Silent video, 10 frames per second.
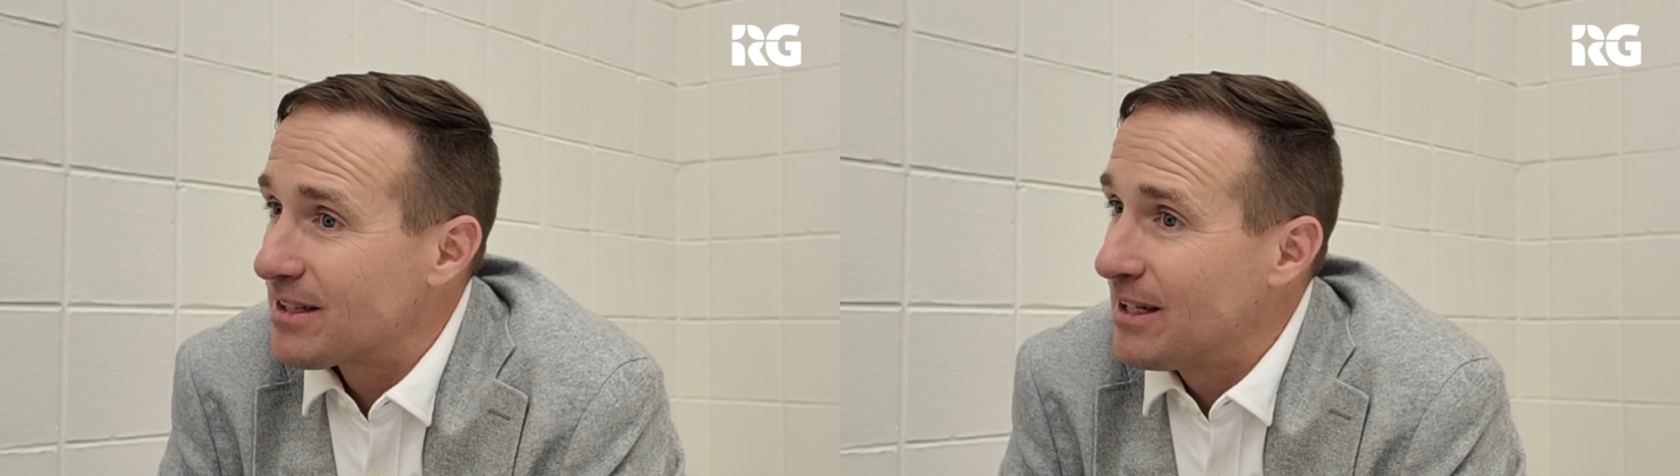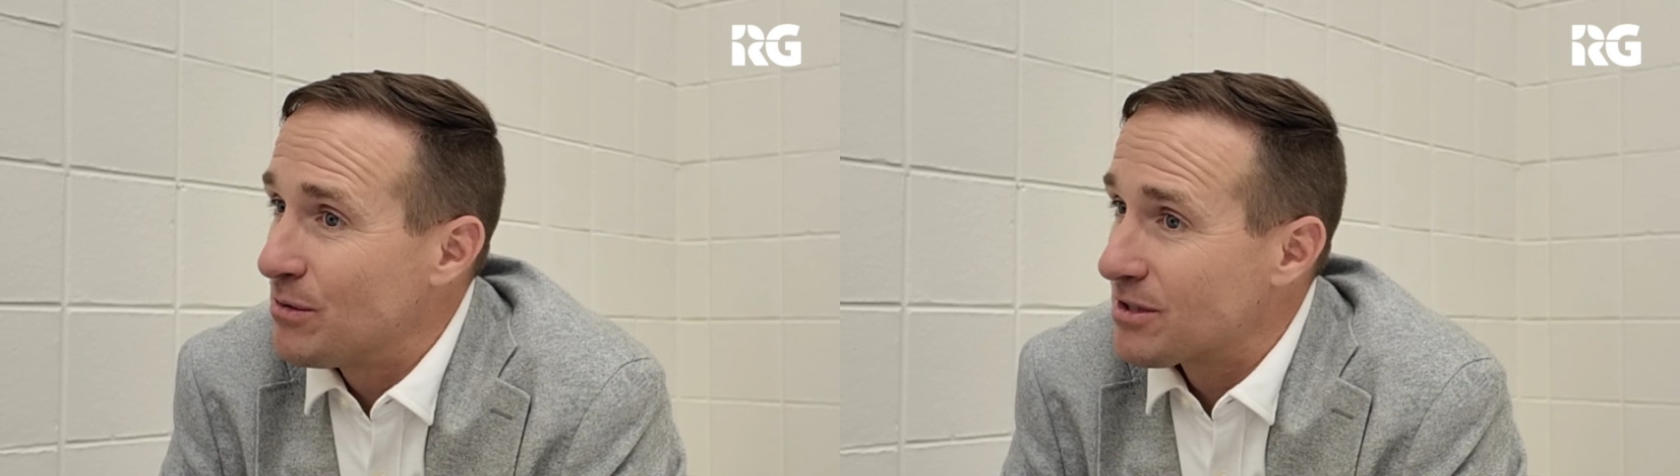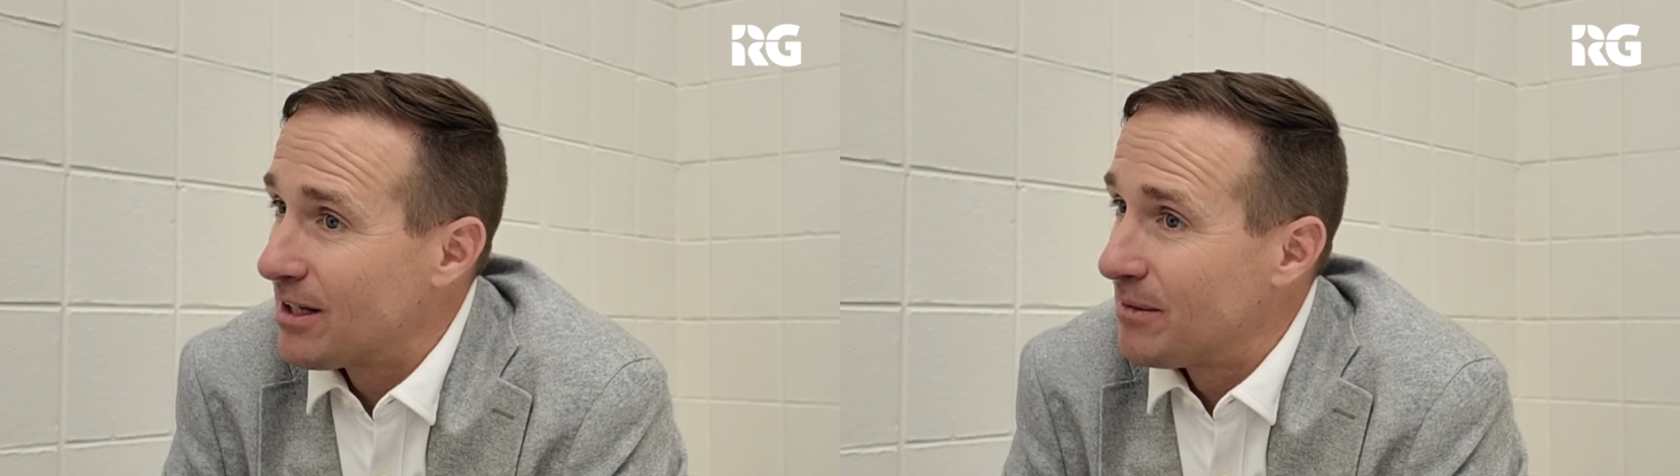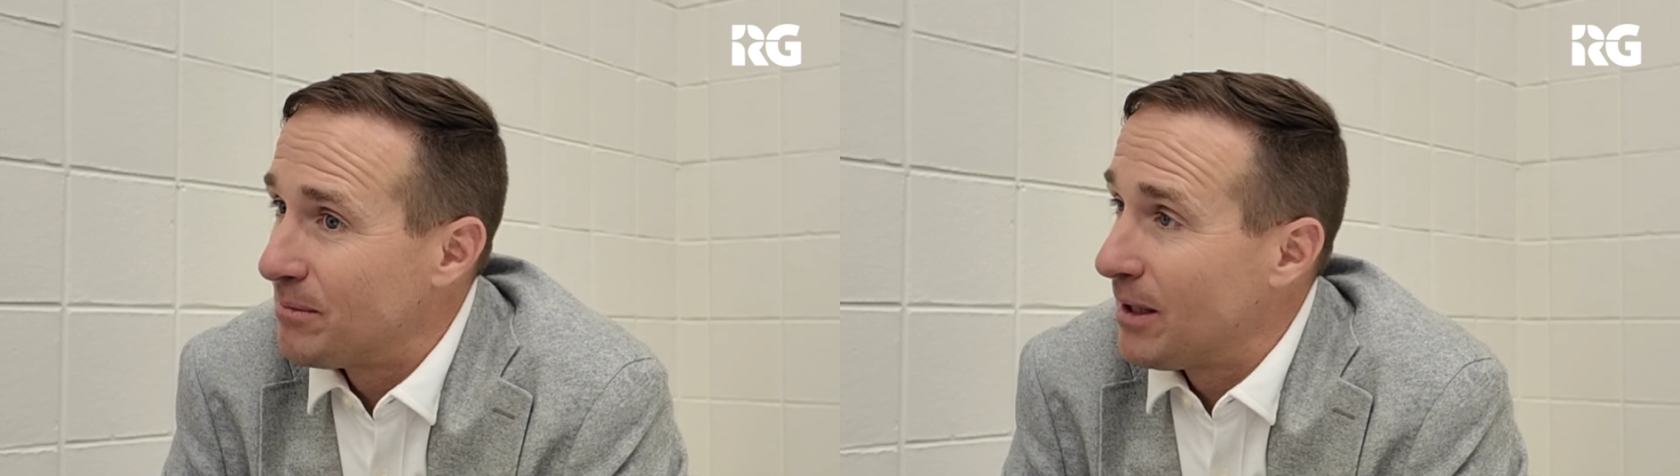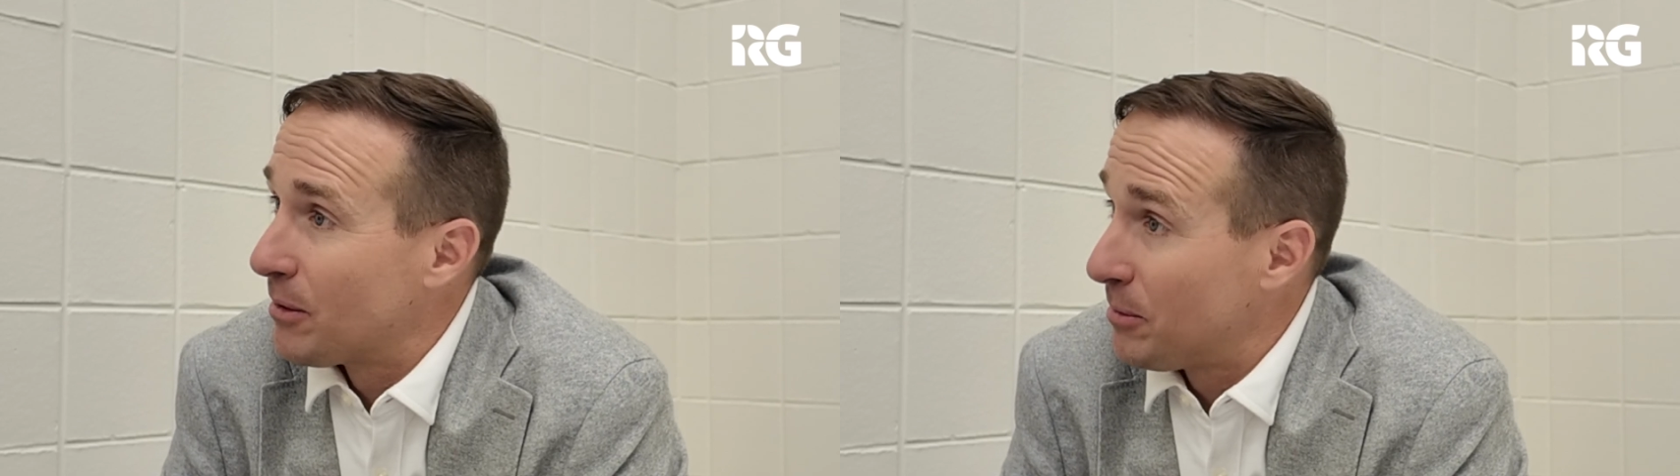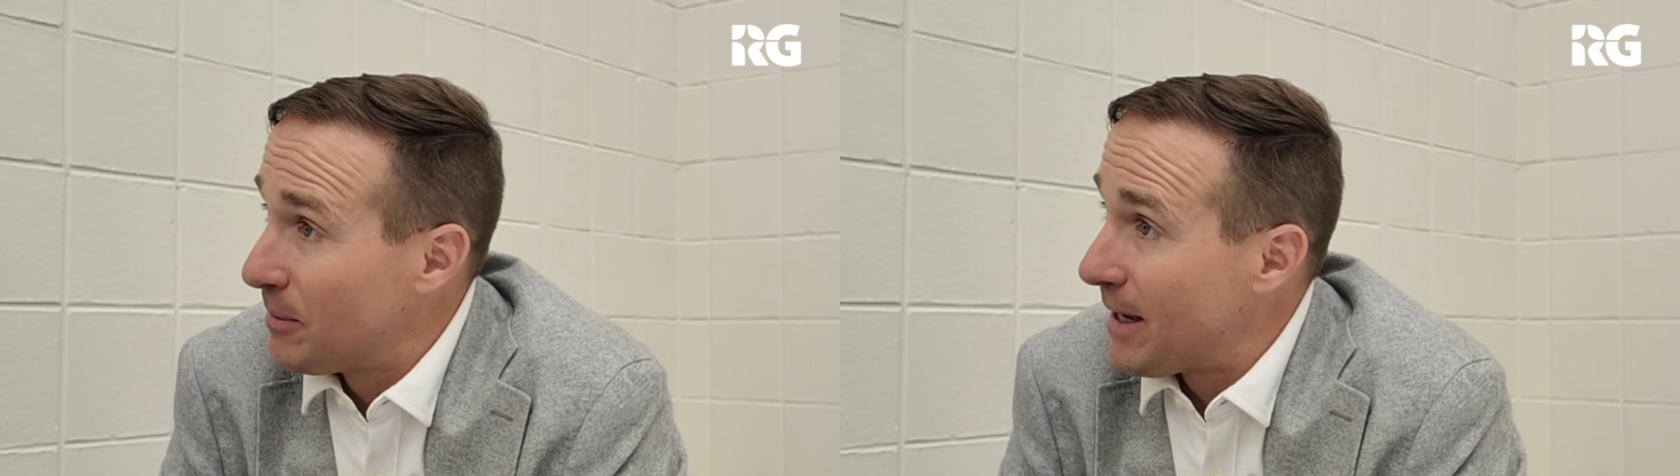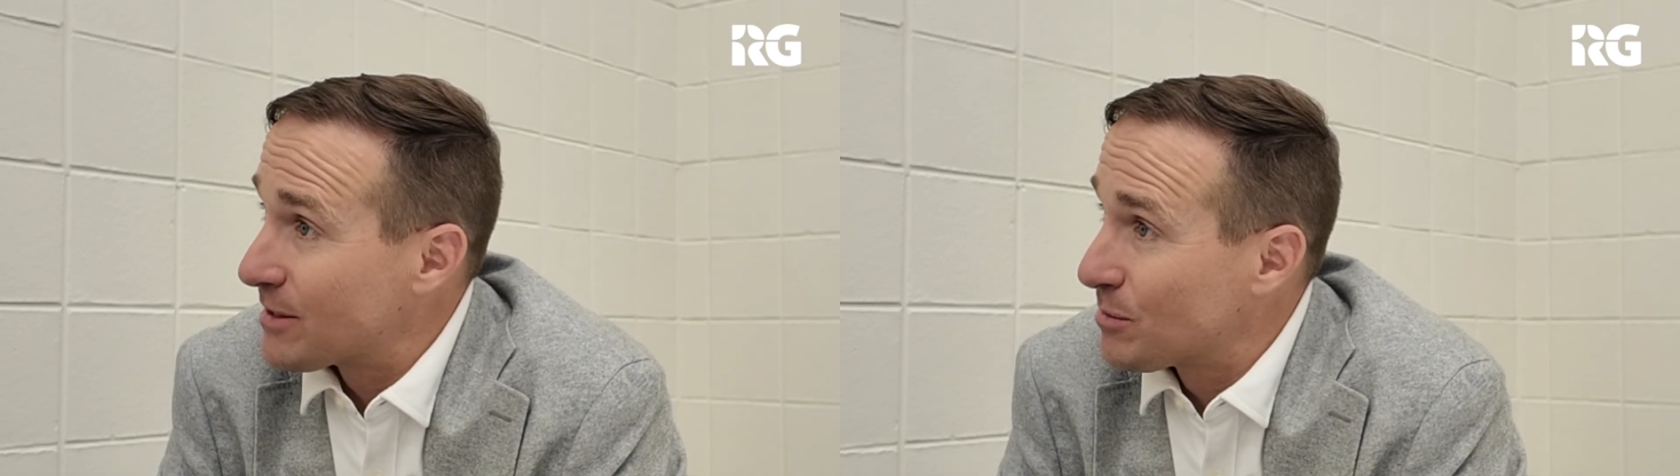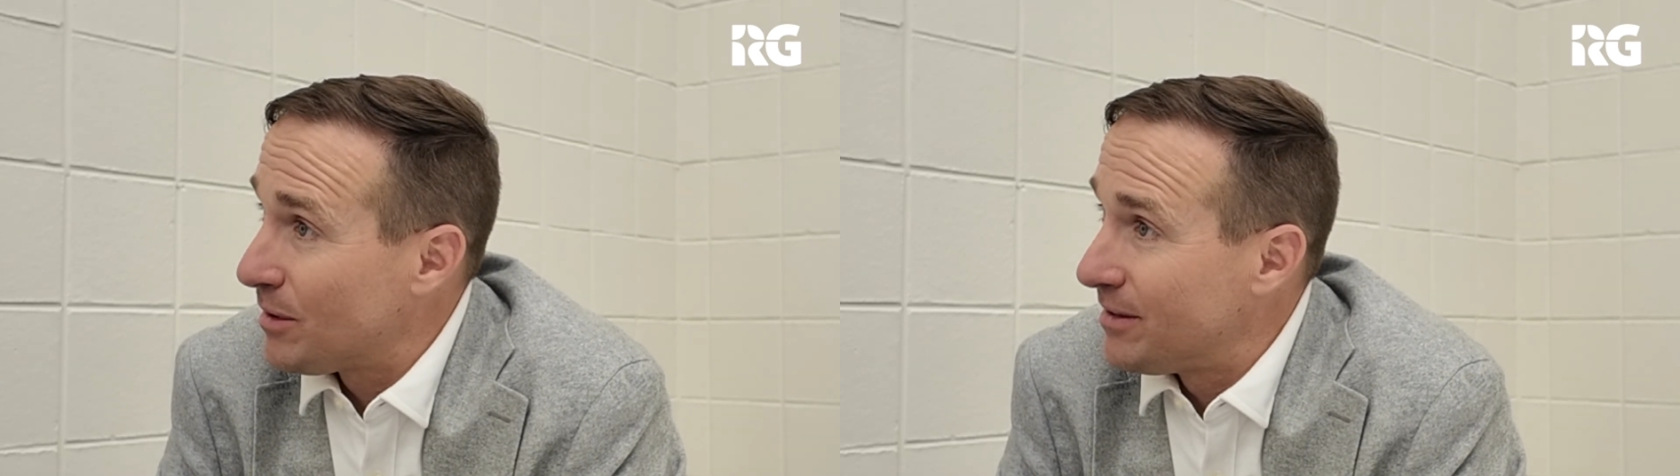he was going to be able to play
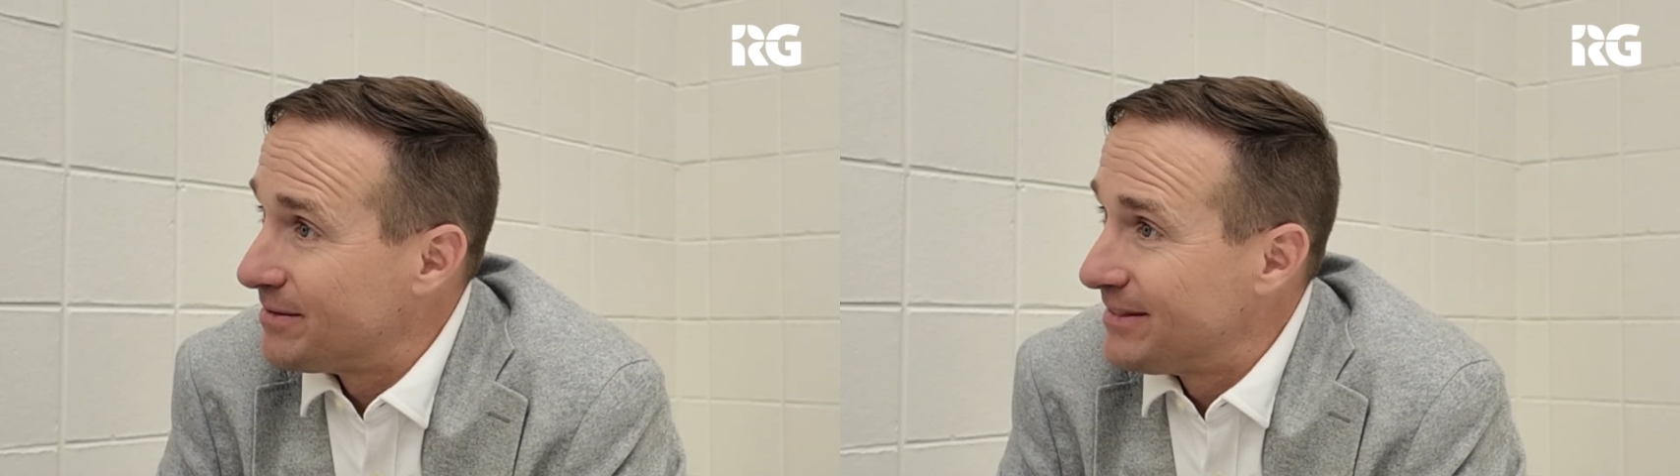basketball.